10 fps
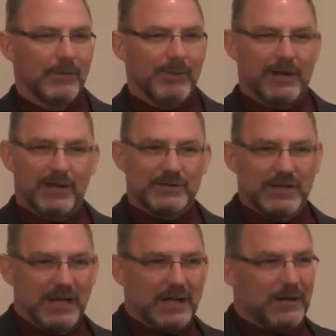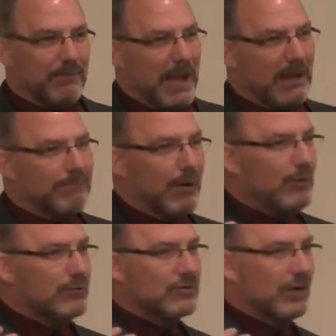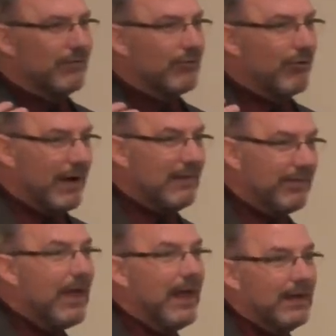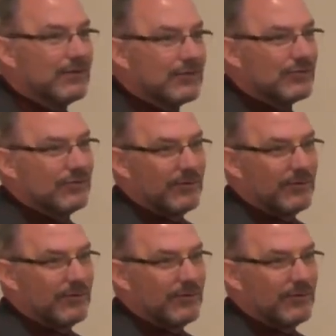Because they come back boasting of great things,